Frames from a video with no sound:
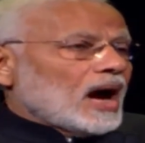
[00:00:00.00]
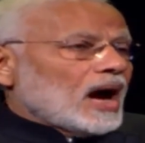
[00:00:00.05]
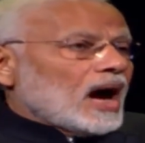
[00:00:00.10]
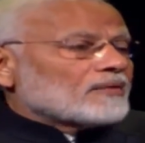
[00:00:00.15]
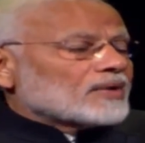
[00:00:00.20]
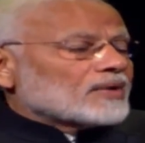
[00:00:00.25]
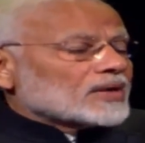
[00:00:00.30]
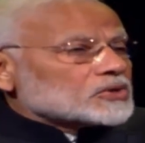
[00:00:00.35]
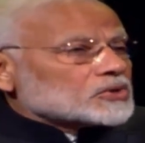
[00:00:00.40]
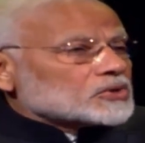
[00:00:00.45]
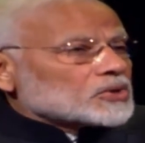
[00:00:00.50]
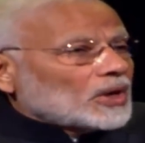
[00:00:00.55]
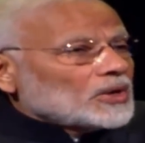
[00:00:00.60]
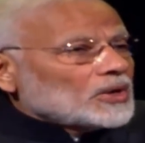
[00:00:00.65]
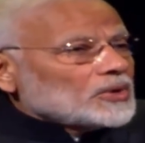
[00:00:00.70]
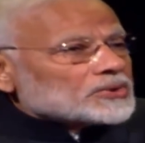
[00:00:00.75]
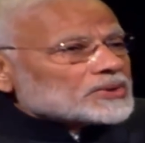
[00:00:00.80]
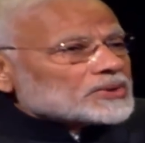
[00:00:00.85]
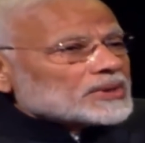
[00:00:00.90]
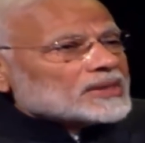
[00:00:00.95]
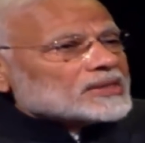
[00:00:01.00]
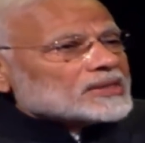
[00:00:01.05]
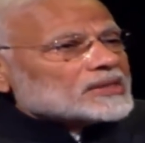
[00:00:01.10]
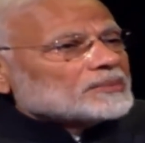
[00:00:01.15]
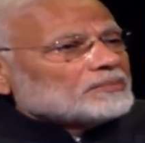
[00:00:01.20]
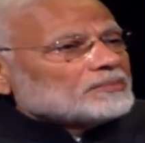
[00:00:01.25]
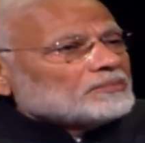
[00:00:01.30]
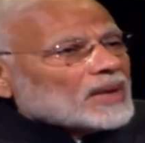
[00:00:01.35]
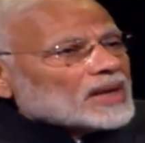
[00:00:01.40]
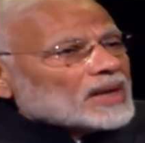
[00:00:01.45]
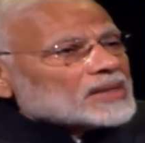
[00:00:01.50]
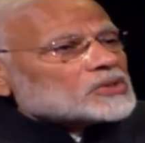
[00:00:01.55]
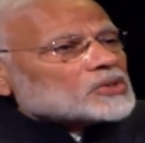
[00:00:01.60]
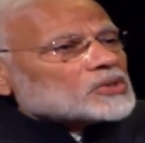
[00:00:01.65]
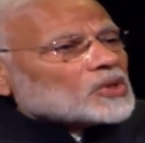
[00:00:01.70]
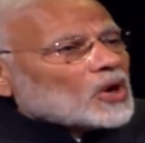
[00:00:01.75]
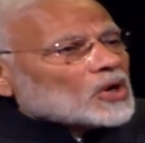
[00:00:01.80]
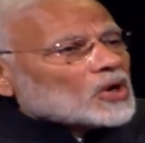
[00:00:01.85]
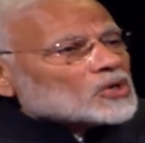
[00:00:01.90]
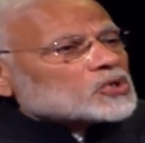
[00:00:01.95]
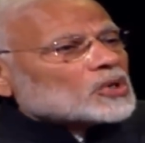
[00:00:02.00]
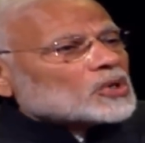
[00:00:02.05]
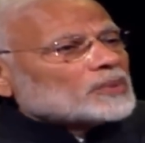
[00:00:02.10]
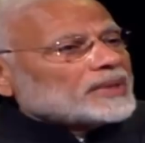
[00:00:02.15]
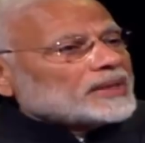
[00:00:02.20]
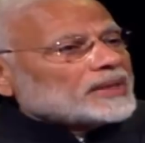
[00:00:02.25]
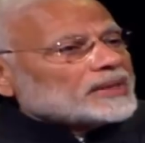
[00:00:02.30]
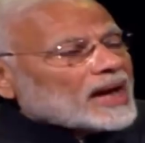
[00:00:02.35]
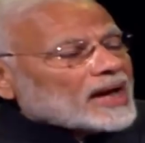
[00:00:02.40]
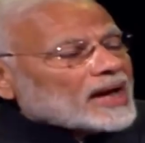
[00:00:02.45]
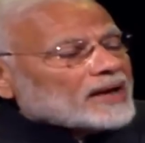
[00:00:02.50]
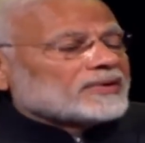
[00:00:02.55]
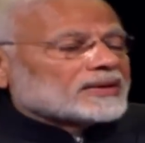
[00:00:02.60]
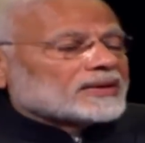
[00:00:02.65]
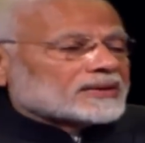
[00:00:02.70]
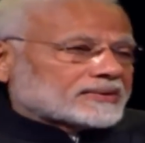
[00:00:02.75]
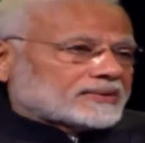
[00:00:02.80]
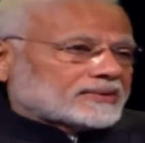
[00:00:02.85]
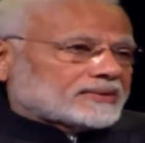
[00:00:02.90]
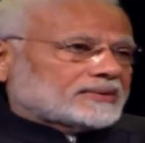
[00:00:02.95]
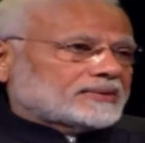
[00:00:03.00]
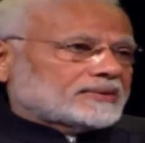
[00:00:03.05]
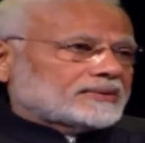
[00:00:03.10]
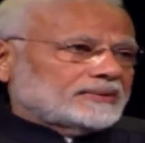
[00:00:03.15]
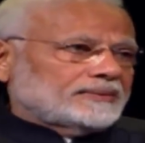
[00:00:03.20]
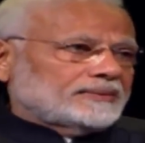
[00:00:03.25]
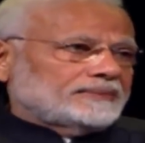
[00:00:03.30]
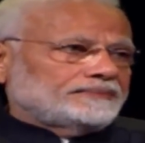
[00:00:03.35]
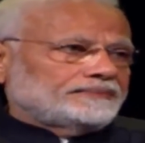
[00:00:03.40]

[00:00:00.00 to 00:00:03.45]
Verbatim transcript: Our solutions must also be diverse.